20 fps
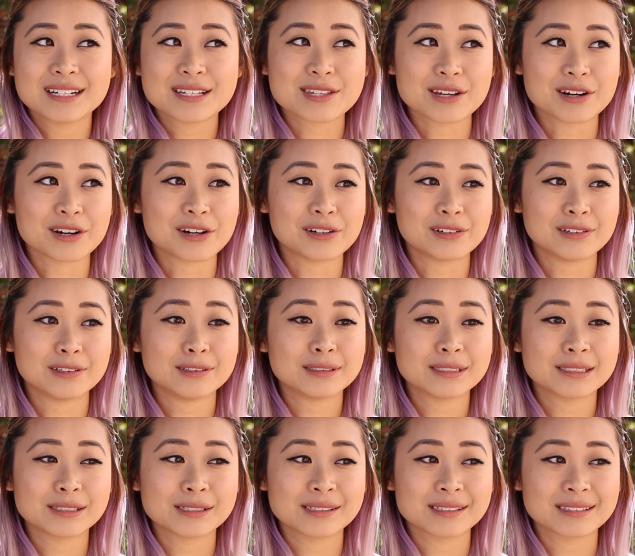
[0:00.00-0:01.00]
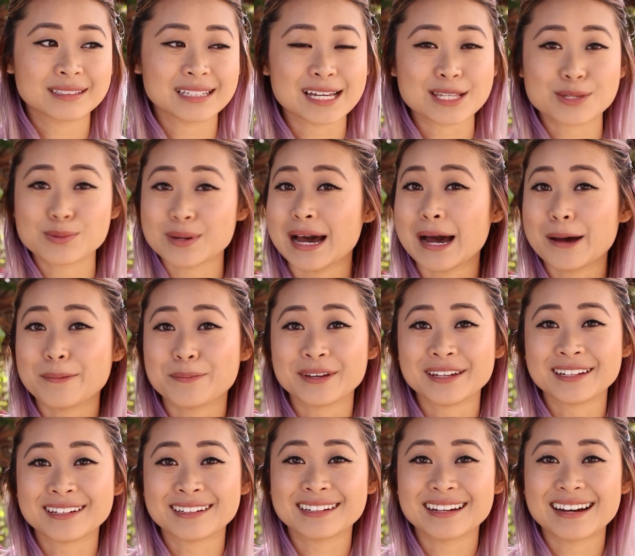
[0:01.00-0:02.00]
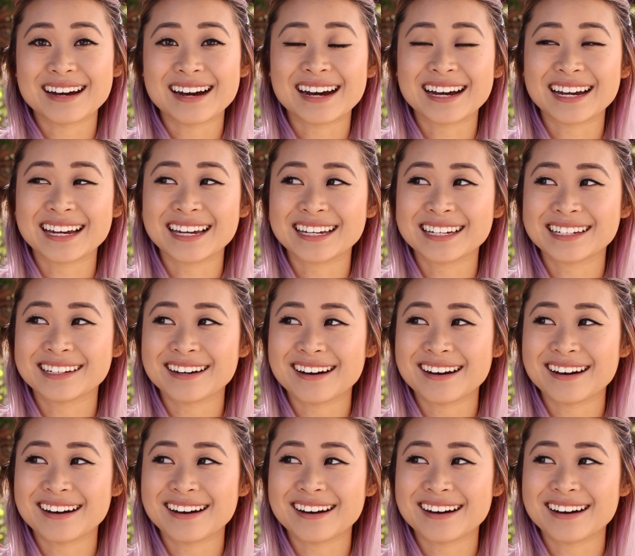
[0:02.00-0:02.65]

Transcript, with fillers: So that's what happened. I